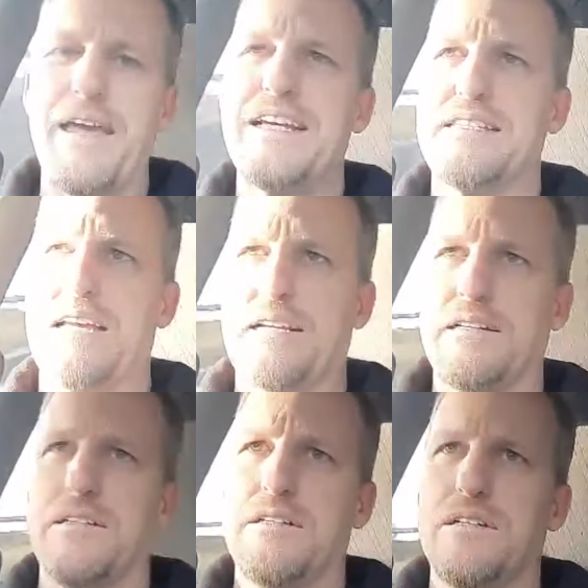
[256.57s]
It's
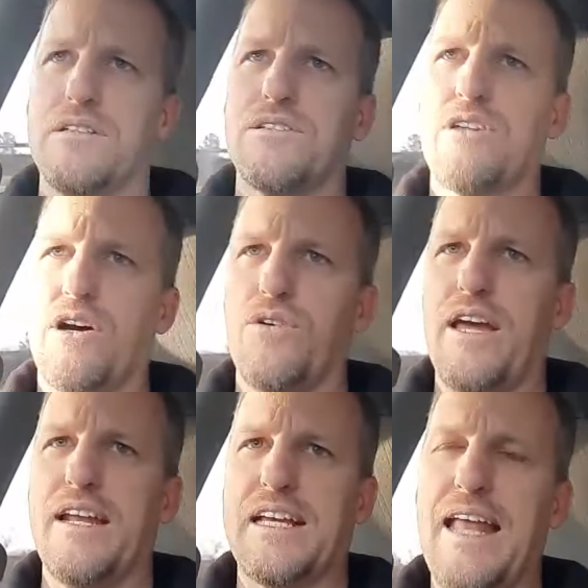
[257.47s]
amazing.
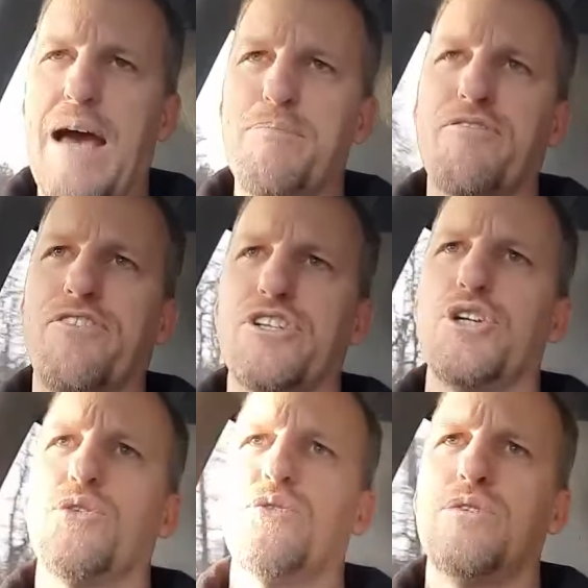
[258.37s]
So, and it can happen
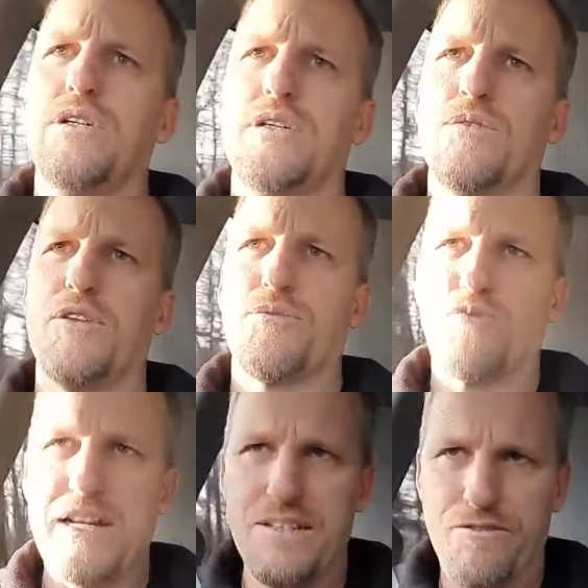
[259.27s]
for you
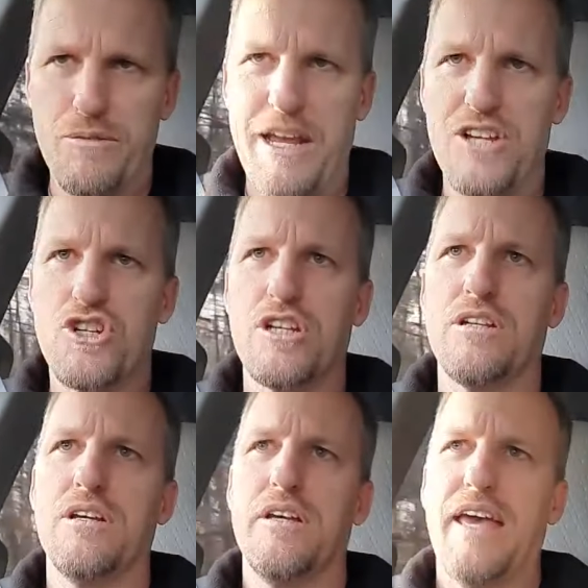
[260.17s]
with the right
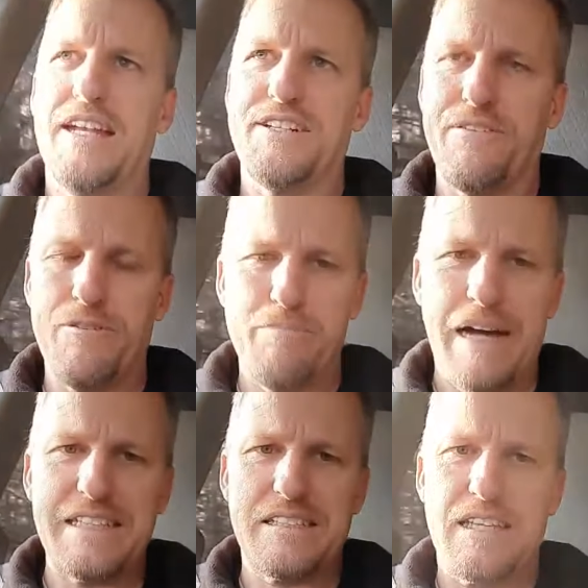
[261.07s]
information and a
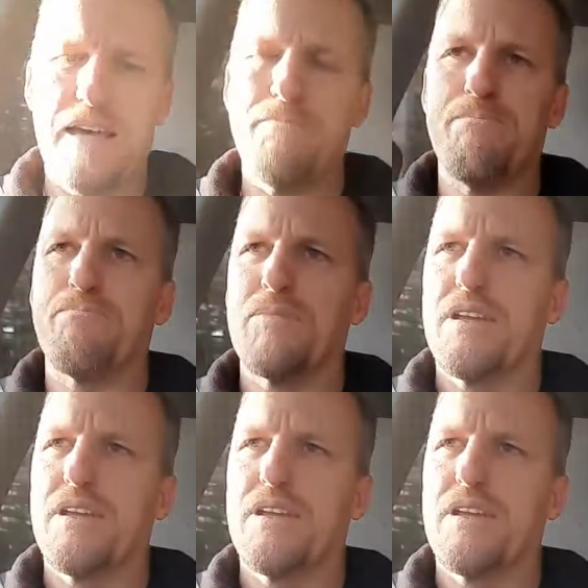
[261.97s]
different mindset